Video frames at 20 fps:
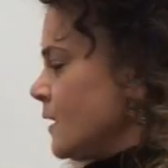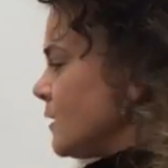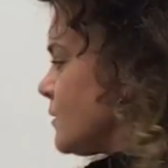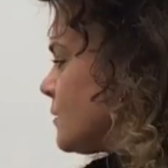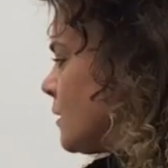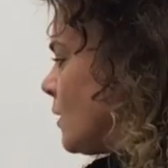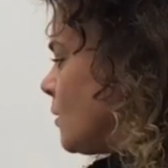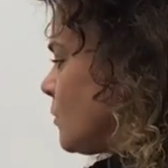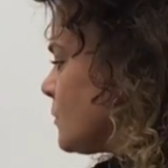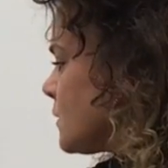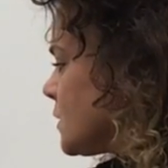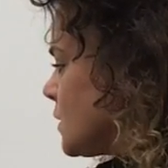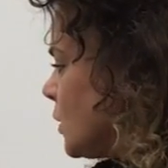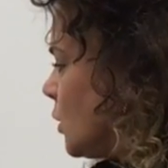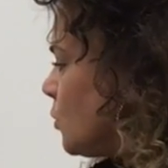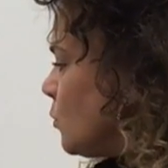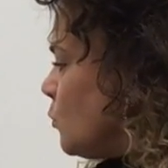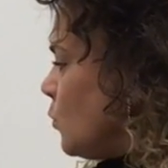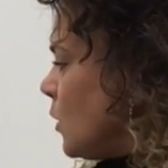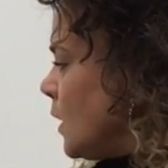So
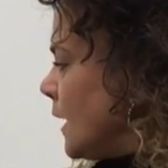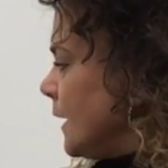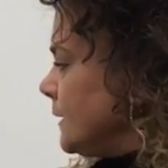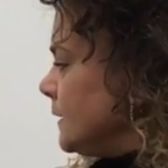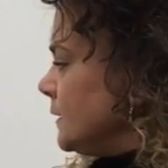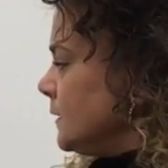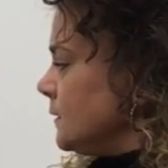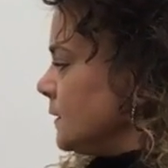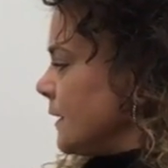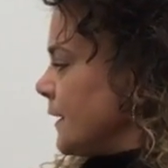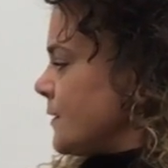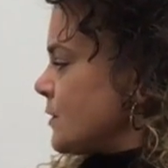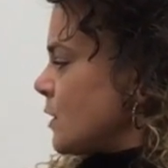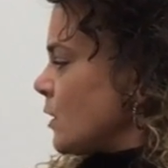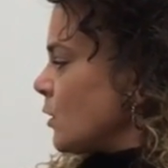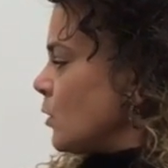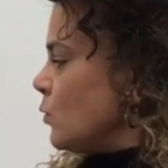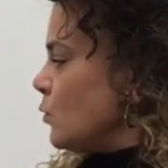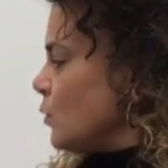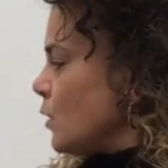tier 1 is
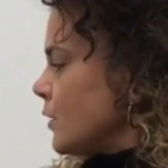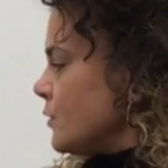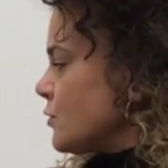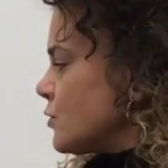our core